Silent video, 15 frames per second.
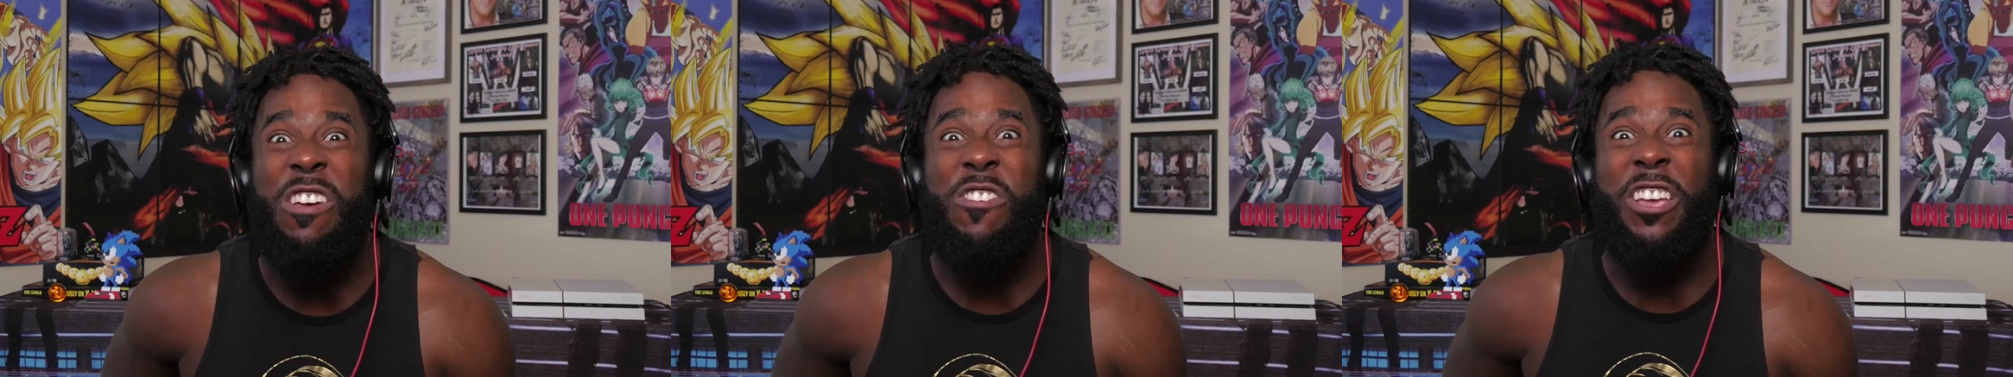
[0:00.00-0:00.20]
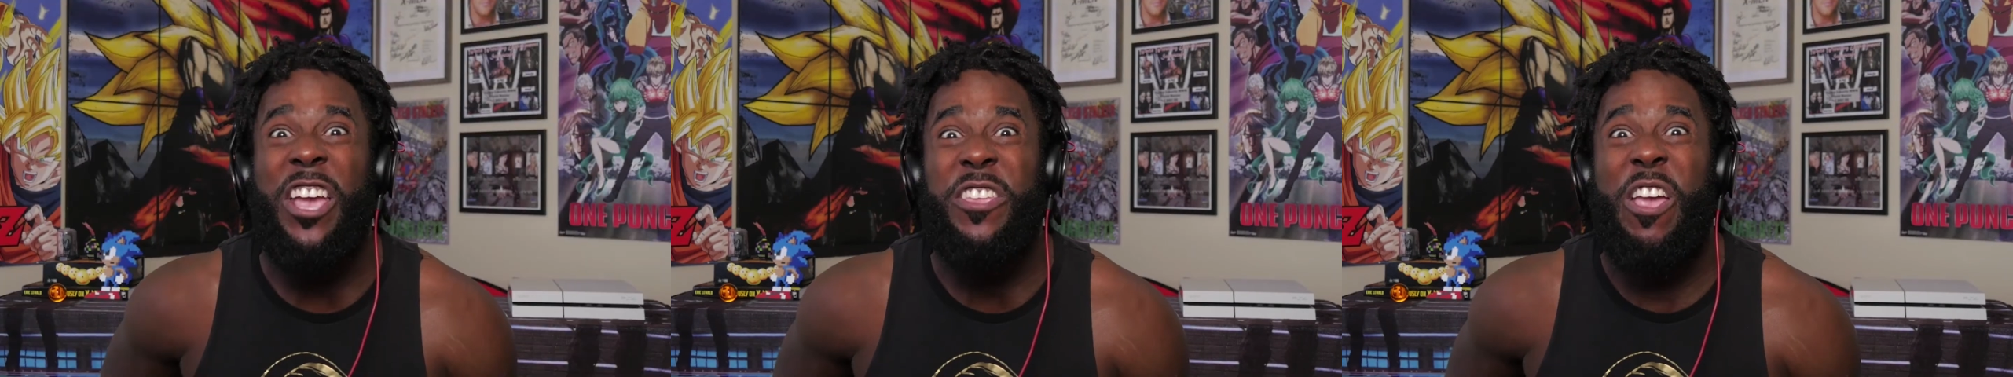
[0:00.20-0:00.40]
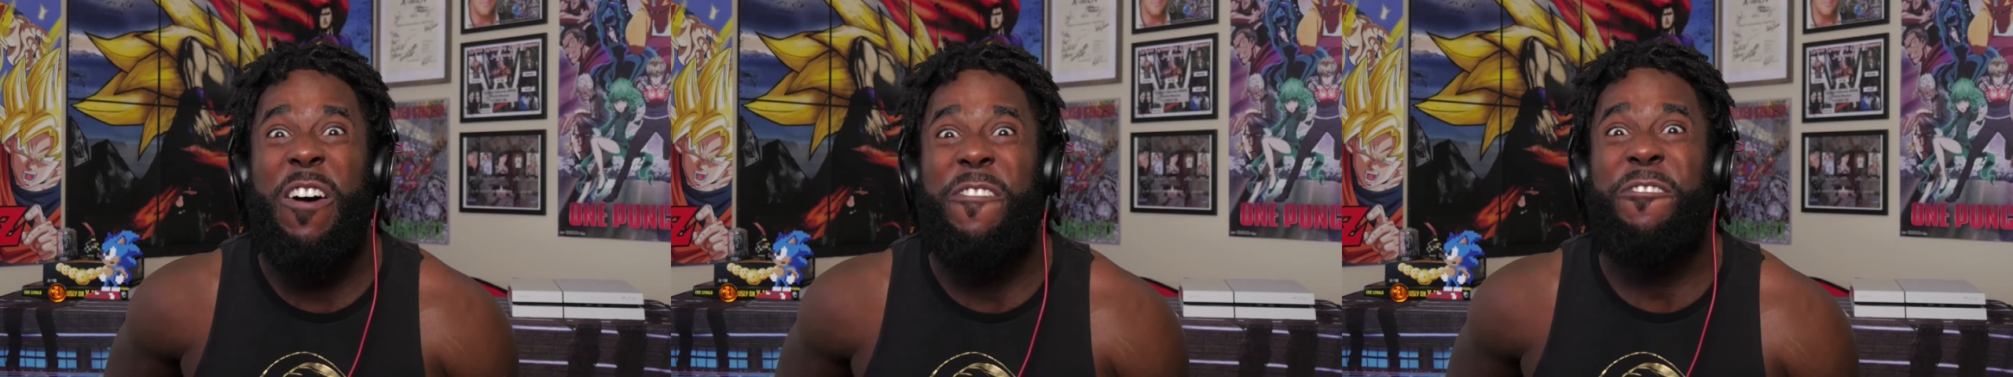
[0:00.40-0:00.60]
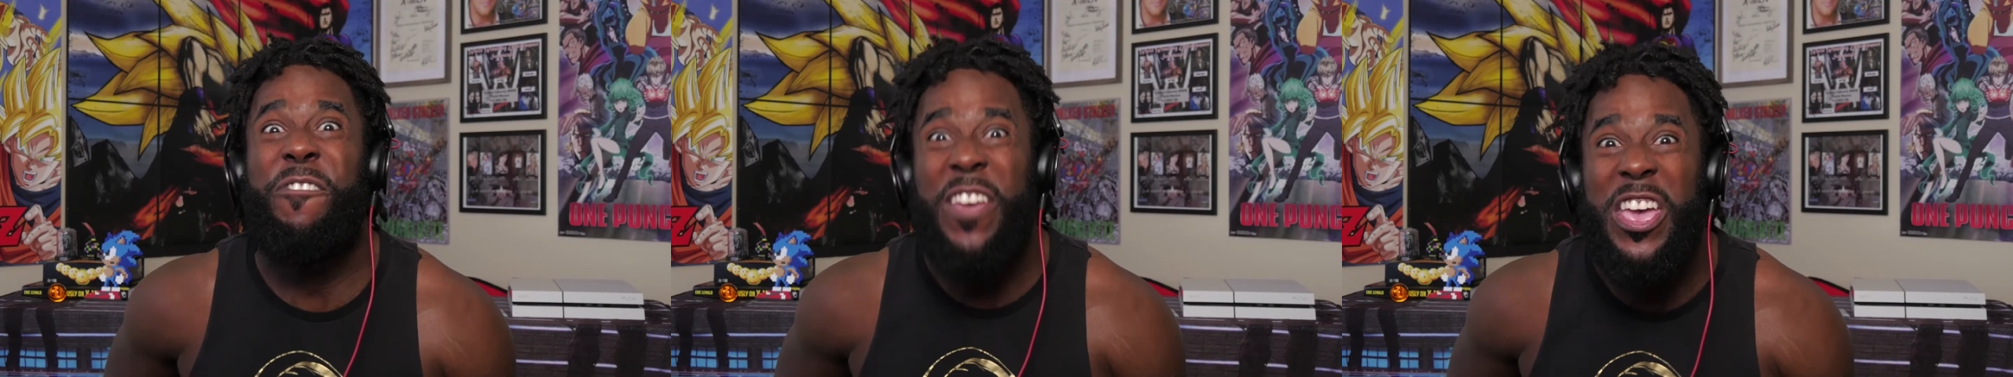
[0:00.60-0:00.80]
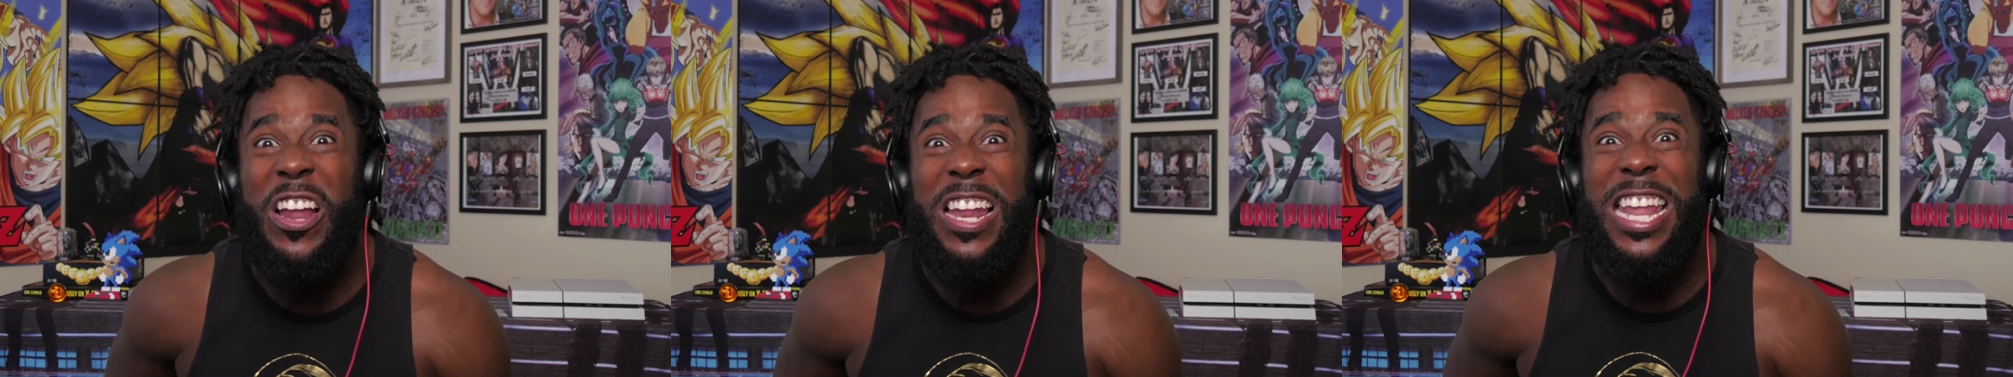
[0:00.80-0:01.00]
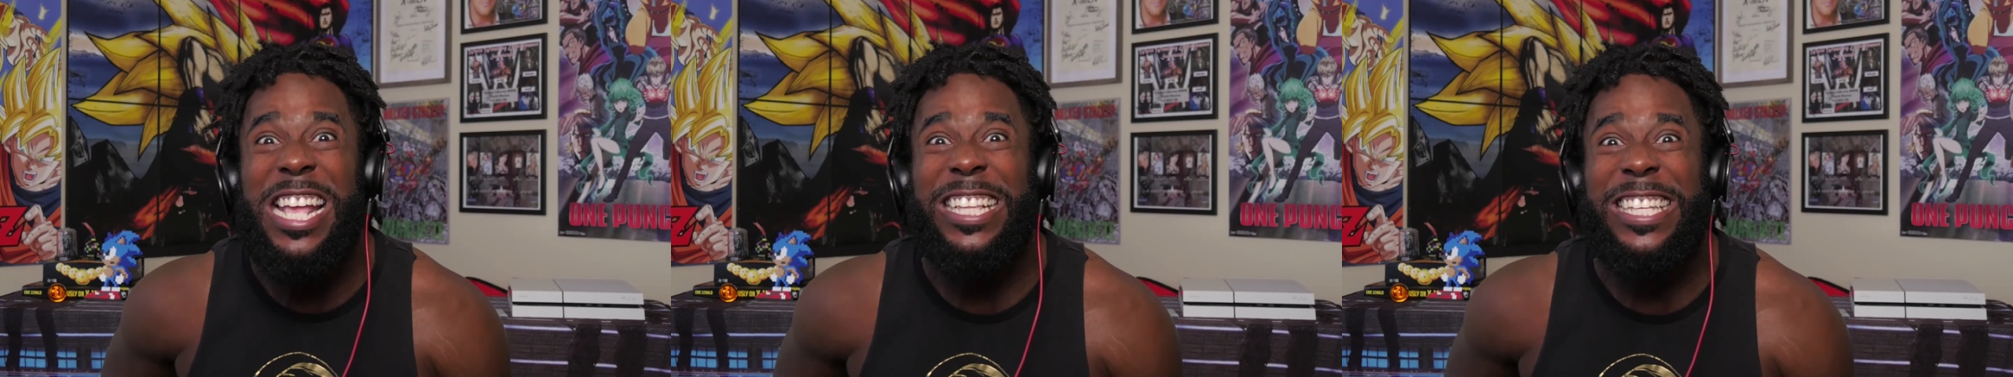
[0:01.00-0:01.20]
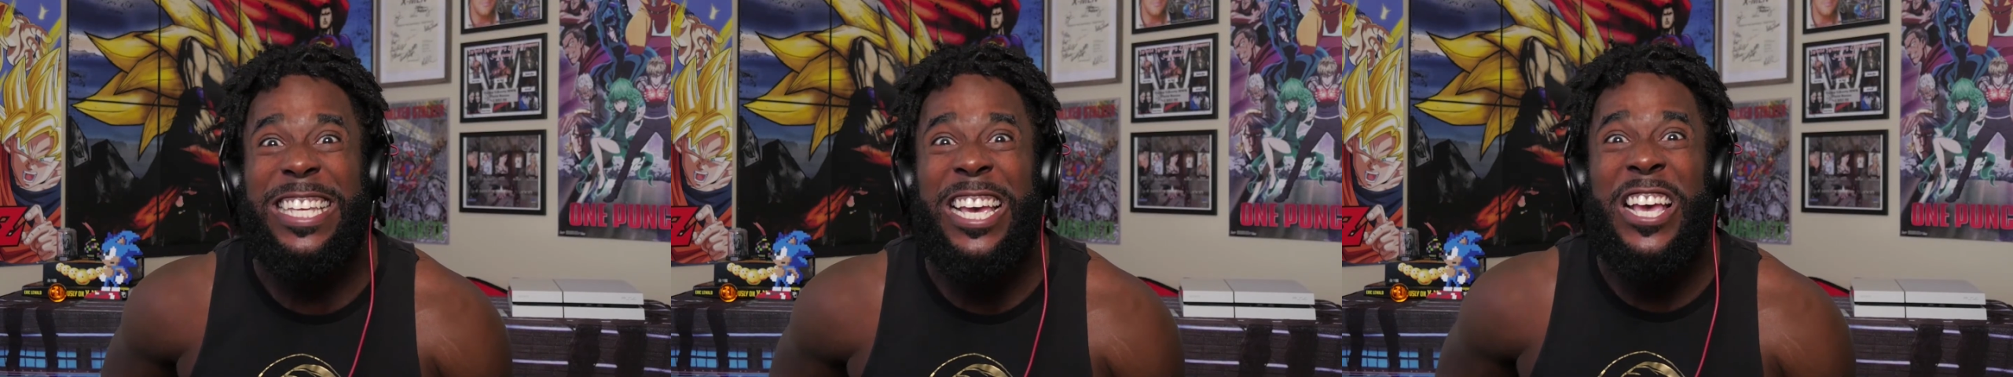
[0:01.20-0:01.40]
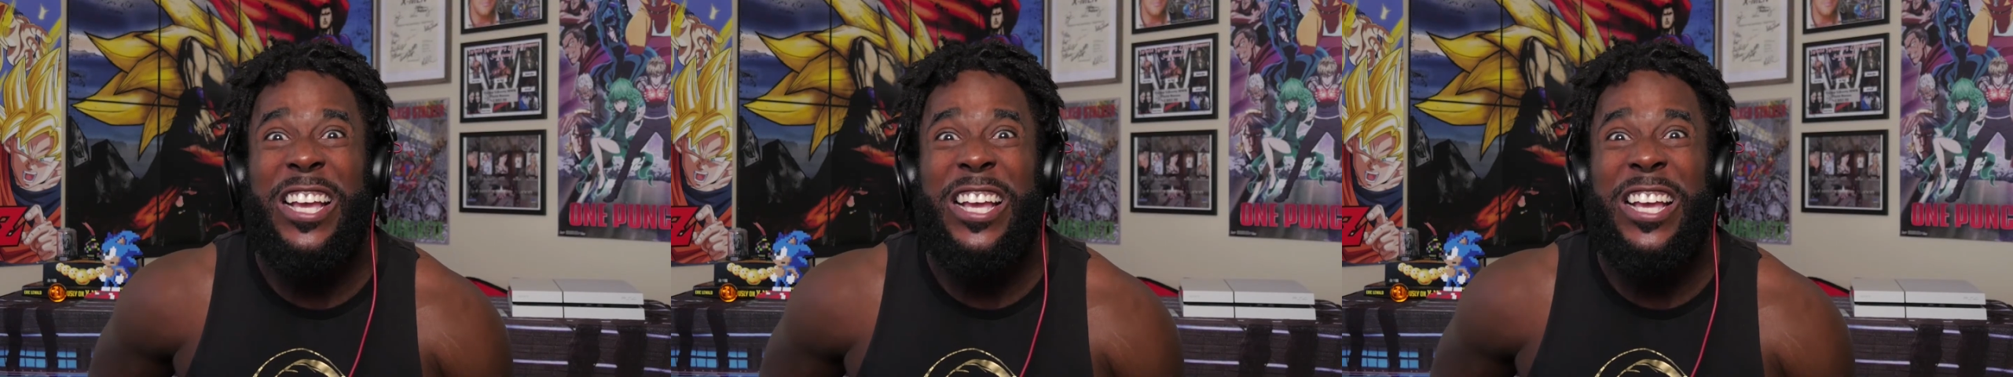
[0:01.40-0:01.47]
Can you feel it?